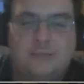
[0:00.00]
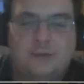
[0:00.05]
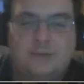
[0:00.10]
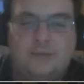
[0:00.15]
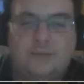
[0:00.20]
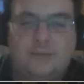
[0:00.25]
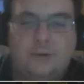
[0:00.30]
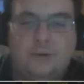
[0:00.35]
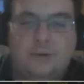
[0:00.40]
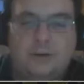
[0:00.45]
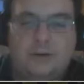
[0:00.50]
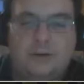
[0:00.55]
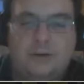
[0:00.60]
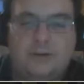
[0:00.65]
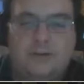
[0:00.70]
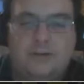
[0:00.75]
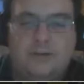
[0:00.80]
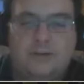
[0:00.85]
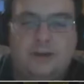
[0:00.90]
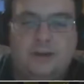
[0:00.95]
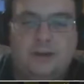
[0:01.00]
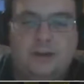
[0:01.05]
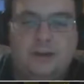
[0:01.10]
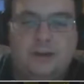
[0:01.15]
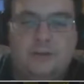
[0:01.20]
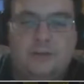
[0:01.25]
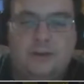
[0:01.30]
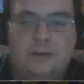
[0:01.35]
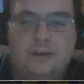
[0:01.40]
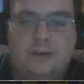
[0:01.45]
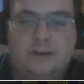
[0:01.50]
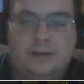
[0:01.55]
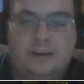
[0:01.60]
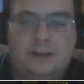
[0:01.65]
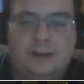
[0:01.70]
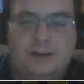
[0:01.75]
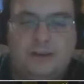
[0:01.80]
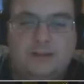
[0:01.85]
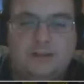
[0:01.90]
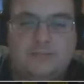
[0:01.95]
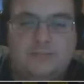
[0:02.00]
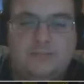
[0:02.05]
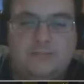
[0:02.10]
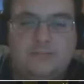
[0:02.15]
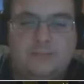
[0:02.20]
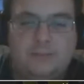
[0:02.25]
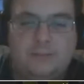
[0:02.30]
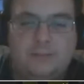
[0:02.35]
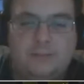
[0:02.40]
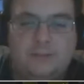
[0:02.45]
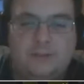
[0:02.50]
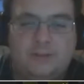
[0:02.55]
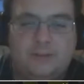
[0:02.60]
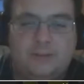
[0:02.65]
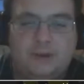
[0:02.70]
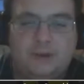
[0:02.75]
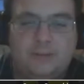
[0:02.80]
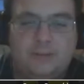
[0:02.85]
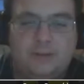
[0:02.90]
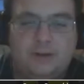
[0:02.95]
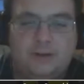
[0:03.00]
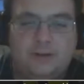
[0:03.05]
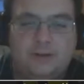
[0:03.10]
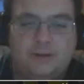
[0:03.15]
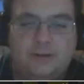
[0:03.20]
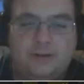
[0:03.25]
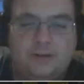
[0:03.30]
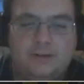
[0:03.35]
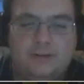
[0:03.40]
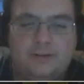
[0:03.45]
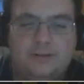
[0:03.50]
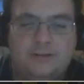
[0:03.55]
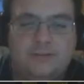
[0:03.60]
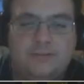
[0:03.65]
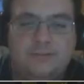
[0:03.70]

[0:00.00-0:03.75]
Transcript: That's my view on it. I would rather like sit by a minute.